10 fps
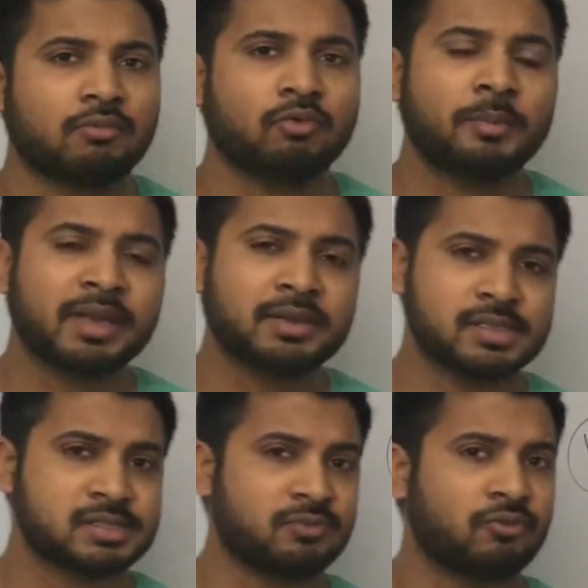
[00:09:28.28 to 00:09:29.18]
a woman
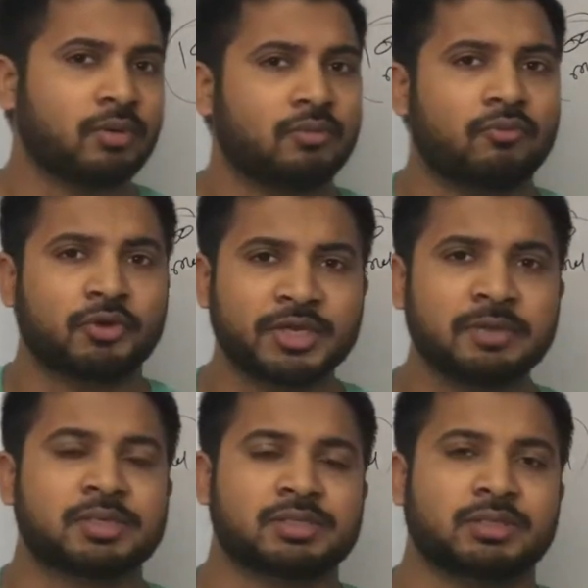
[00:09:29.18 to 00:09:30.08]
is the
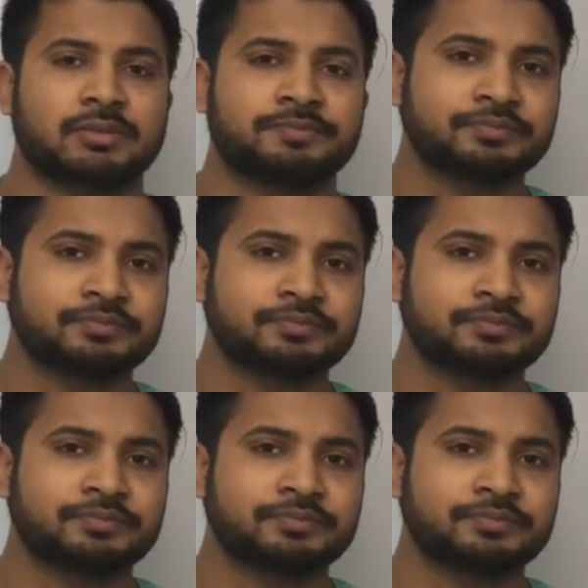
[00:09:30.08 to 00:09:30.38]
14%.